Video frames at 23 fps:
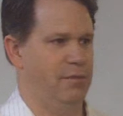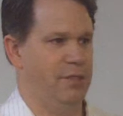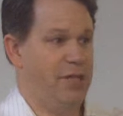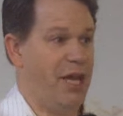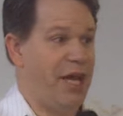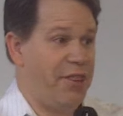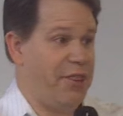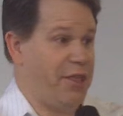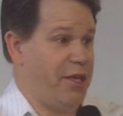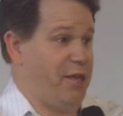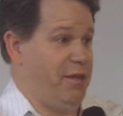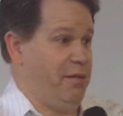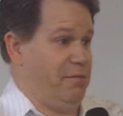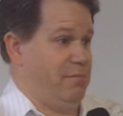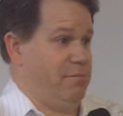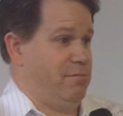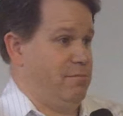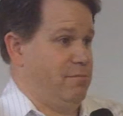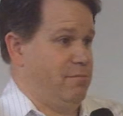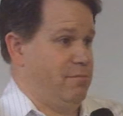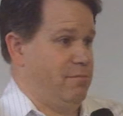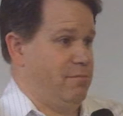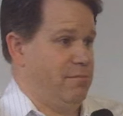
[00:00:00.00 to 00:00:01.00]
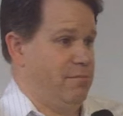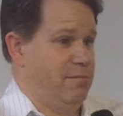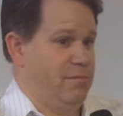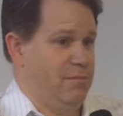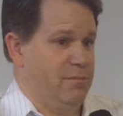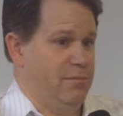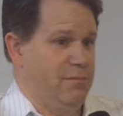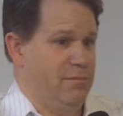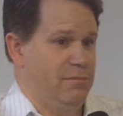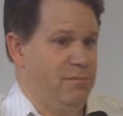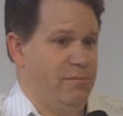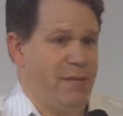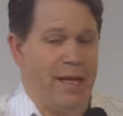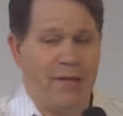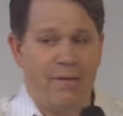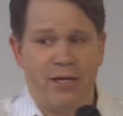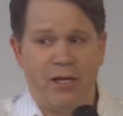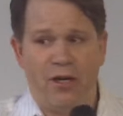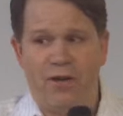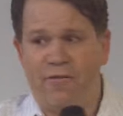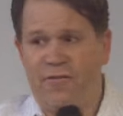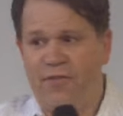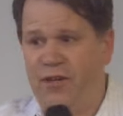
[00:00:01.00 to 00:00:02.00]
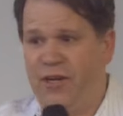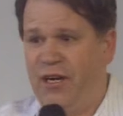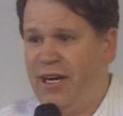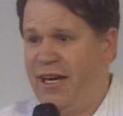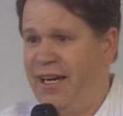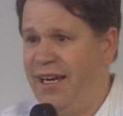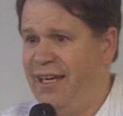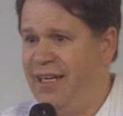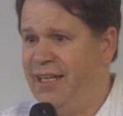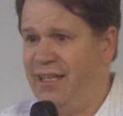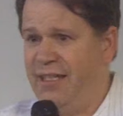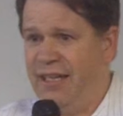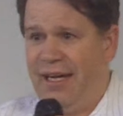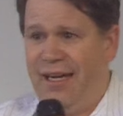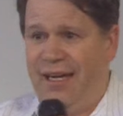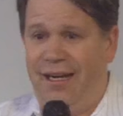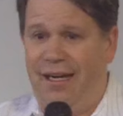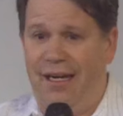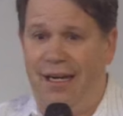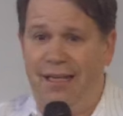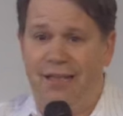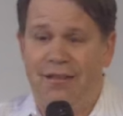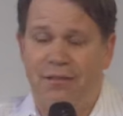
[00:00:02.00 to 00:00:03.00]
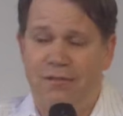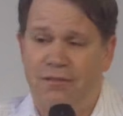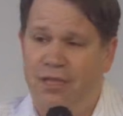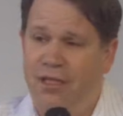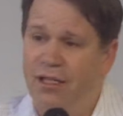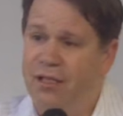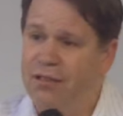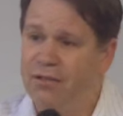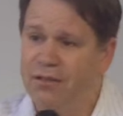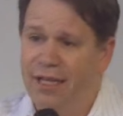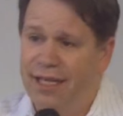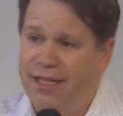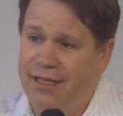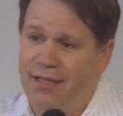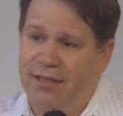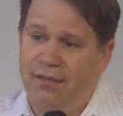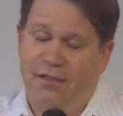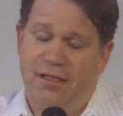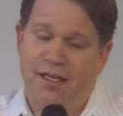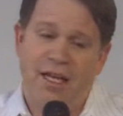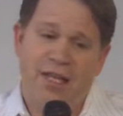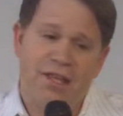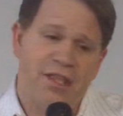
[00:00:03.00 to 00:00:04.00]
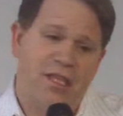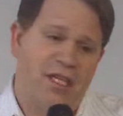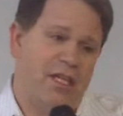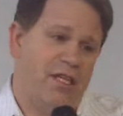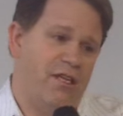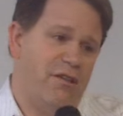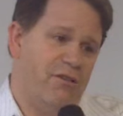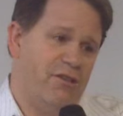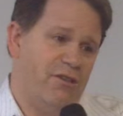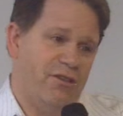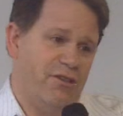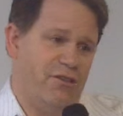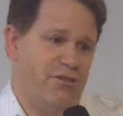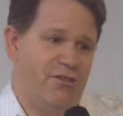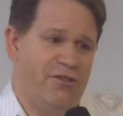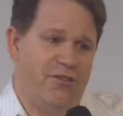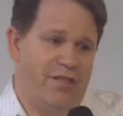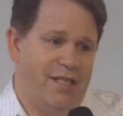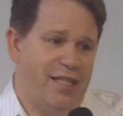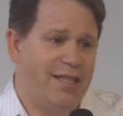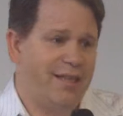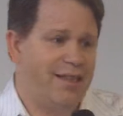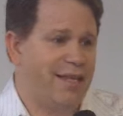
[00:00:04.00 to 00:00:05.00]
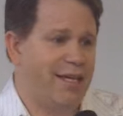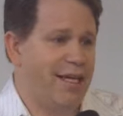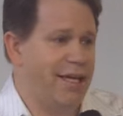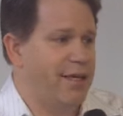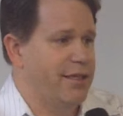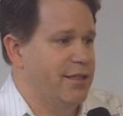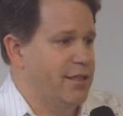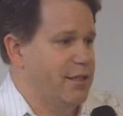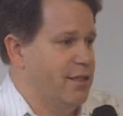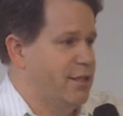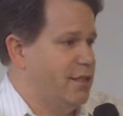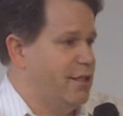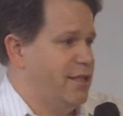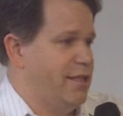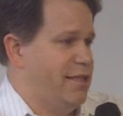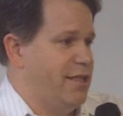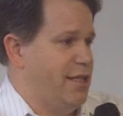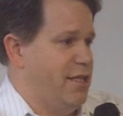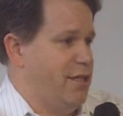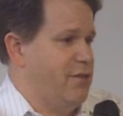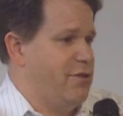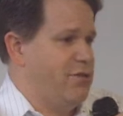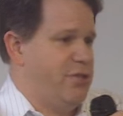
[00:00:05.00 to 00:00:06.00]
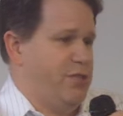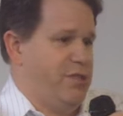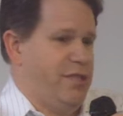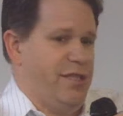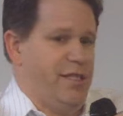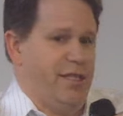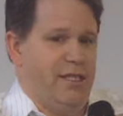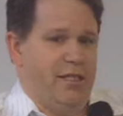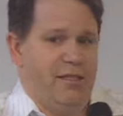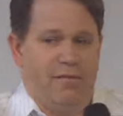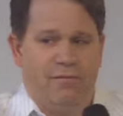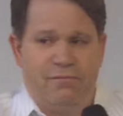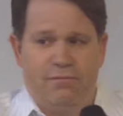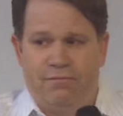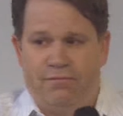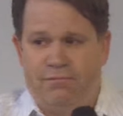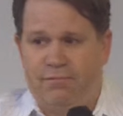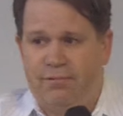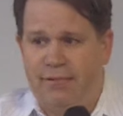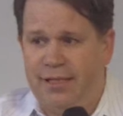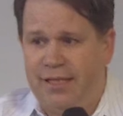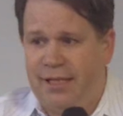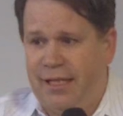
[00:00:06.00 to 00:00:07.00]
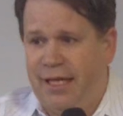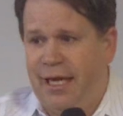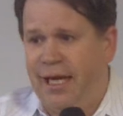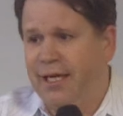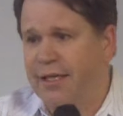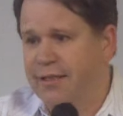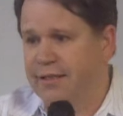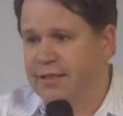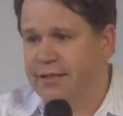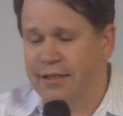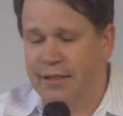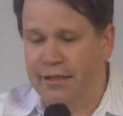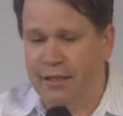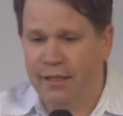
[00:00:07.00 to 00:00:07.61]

Nothing. Maybe go for a hike. I don't know. Like, nothing. You just sit there and look at the ocean and relax.